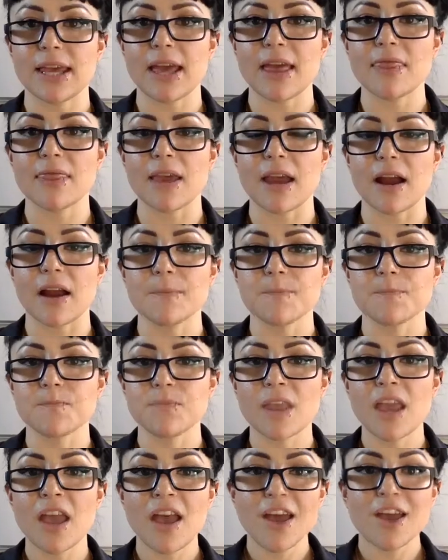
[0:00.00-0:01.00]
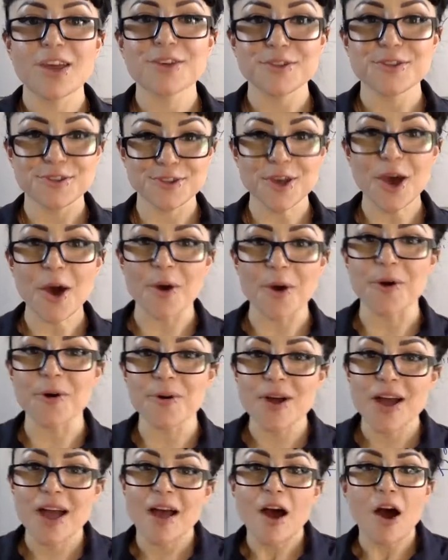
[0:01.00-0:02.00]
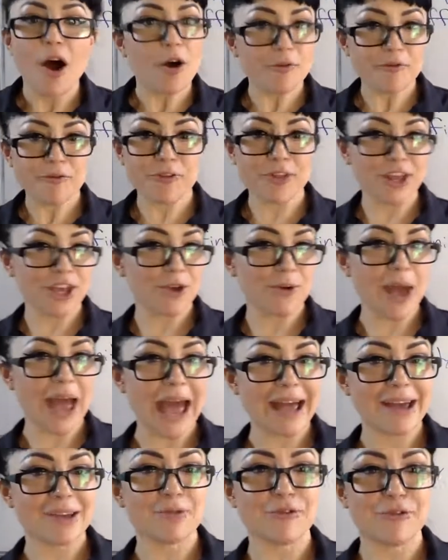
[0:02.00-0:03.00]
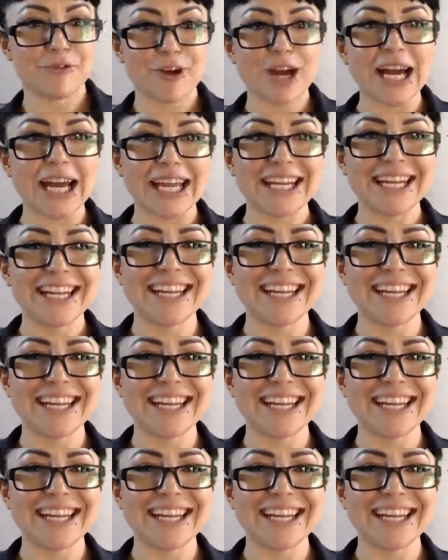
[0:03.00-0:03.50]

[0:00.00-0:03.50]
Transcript: end there. So hopefully you had fun.